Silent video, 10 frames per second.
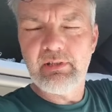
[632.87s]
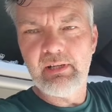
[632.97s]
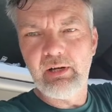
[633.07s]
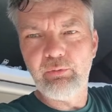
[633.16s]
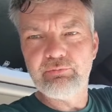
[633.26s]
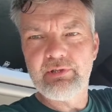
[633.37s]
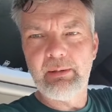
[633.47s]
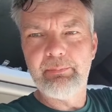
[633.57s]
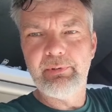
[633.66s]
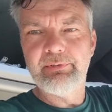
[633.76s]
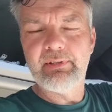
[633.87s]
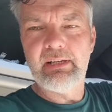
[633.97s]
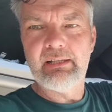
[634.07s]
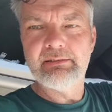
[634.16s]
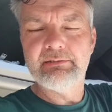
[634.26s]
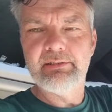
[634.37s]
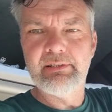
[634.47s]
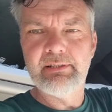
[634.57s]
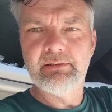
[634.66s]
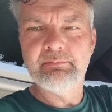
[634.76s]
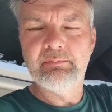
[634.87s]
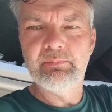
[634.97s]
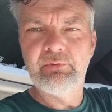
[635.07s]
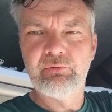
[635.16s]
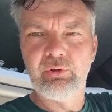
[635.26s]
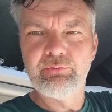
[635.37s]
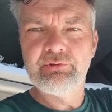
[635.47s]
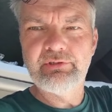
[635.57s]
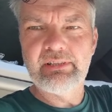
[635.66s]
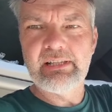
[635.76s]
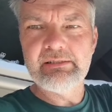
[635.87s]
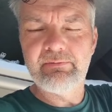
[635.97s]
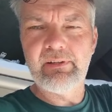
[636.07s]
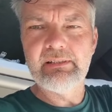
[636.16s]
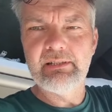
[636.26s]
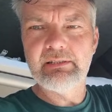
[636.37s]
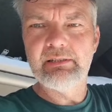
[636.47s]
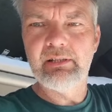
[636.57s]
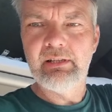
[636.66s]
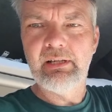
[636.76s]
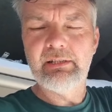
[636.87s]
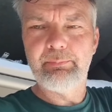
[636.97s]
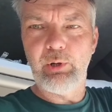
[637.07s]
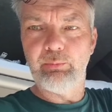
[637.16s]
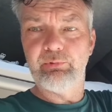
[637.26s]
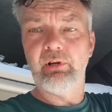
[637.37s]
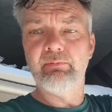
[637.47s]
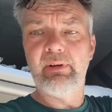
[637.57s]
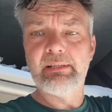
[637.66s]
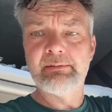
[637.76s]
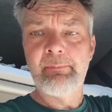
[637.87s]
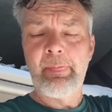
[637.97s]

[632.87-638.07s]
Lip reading: at Orange Campers, and storage is a key thing in a pop-top van,